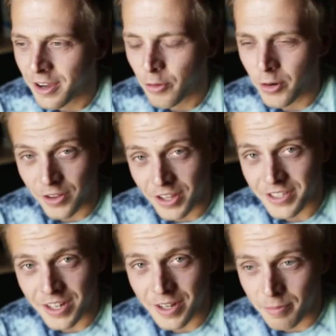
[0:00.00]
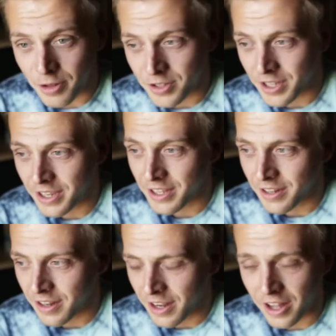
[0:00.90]
We were listening to music
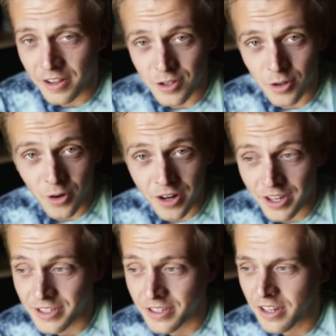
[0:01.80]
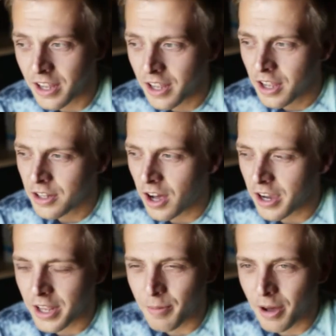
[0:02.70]
and telling stories and
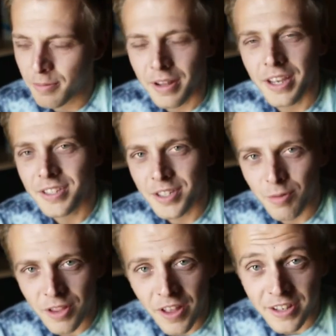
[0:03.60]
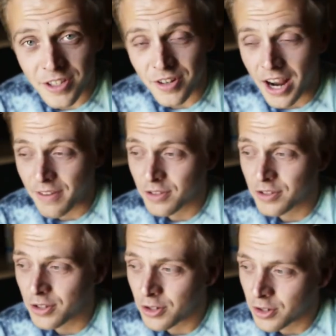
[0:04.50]
talking about places we'd like to travel
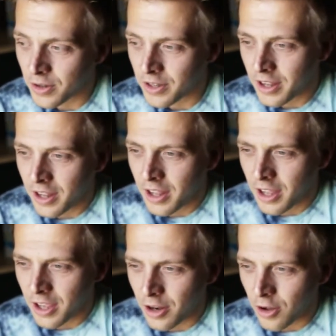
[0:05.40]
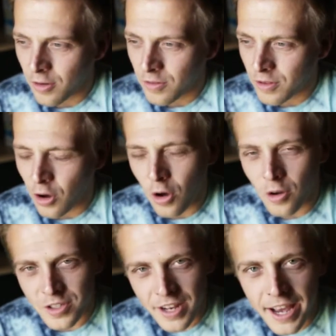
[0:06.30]
to and,
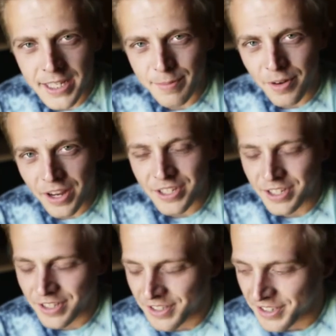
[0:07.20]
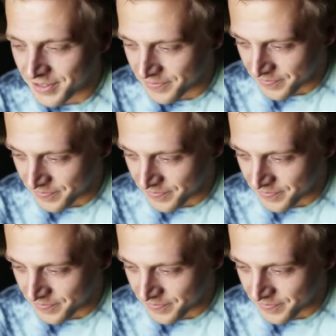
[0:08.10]
goals and aspirations.